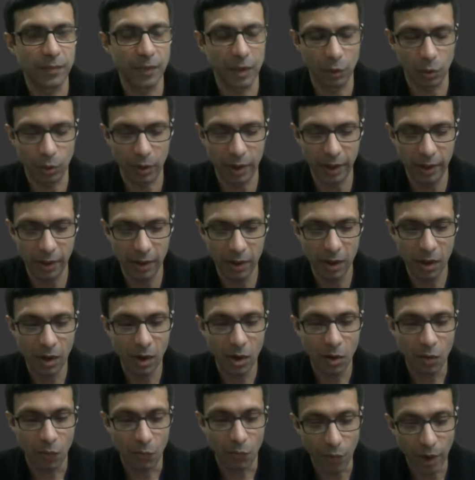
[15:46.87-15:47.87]
Okay,
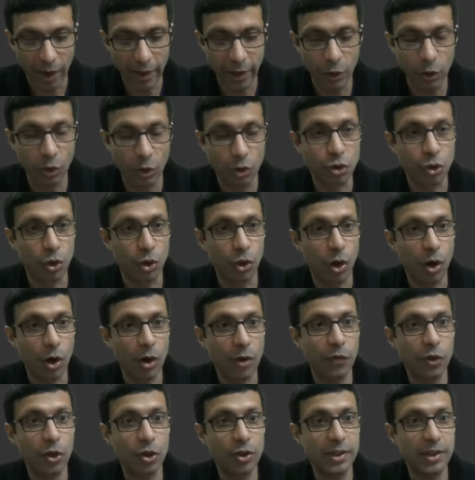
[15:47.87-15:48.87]
very good. So a lot
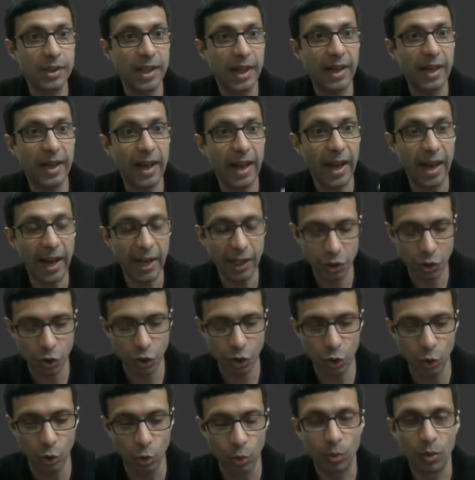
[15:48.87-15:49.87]
of you are saying
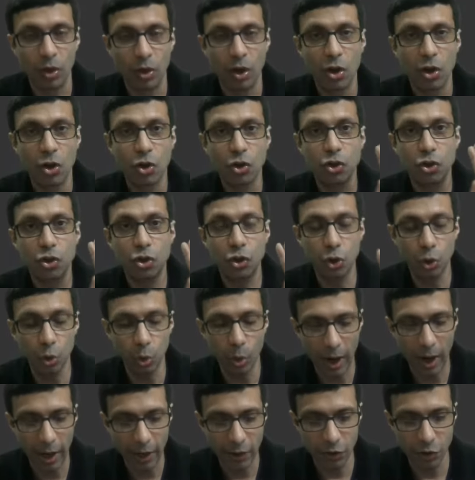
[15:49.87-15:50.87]
H two,
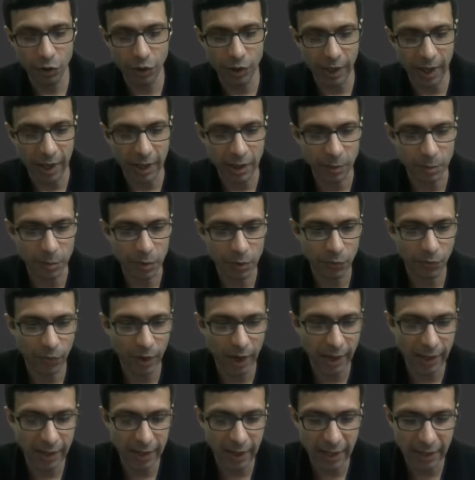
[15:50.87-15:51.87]
two hydrogen atoms.
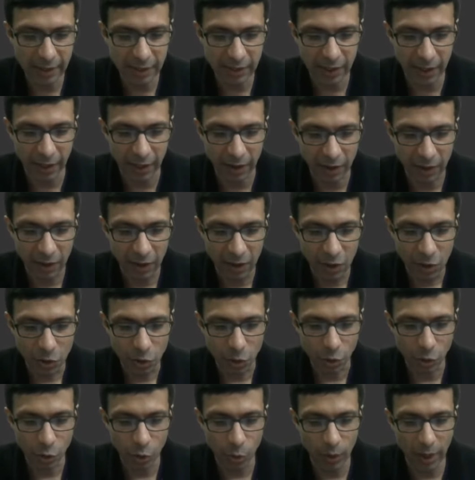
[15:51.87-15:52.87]
Fantastic.
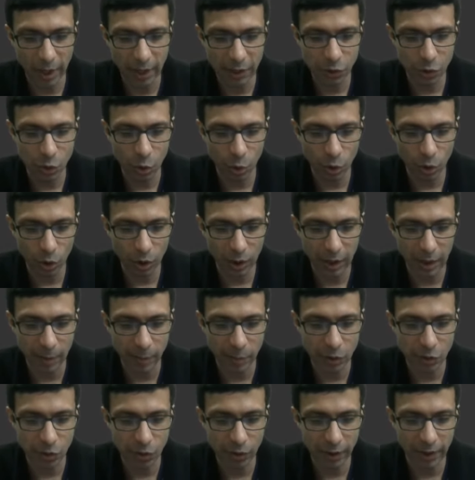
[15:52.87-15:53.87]
So you guys know your
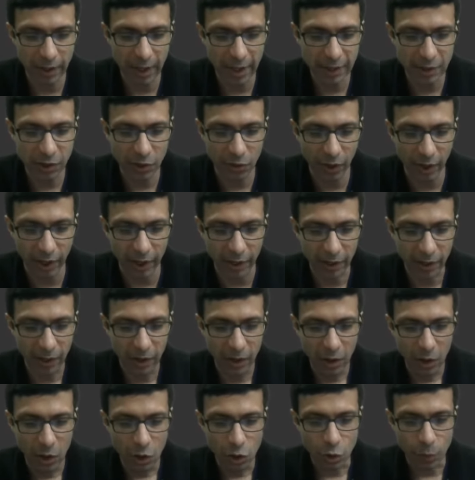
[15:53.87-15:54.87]
chemistry. That's great.
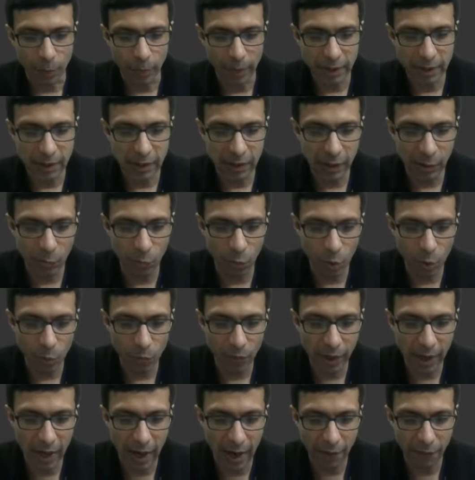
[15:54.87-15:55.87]
So basically what do
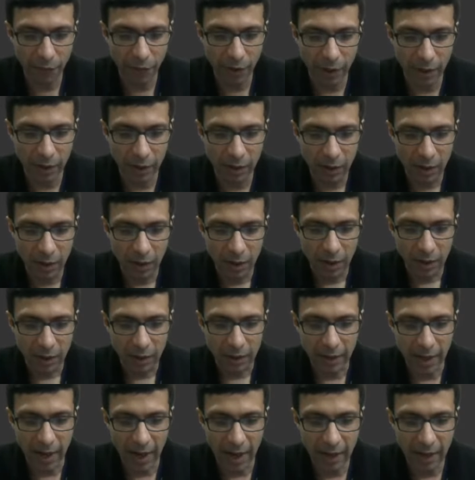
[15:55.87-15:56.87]
we have here?
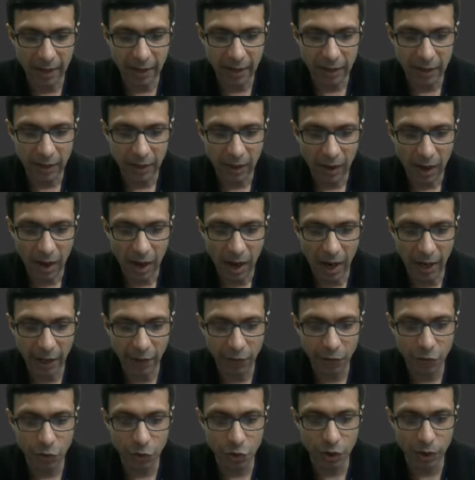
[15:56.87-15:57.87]
That
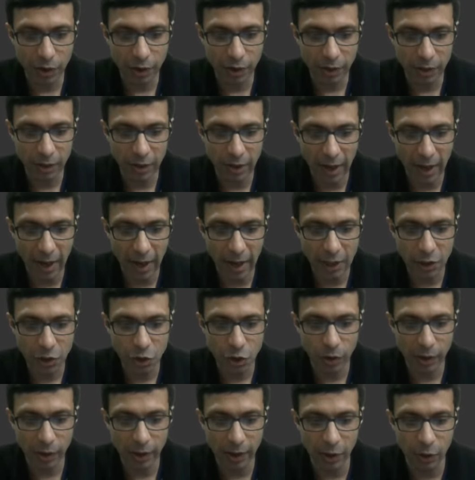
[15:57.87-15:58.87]
hydrogen
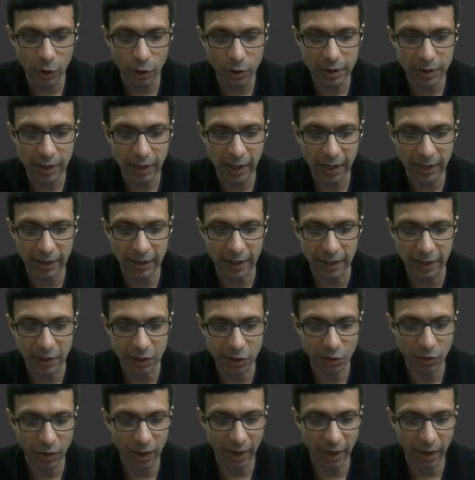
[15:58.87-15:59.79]
actually looks like this,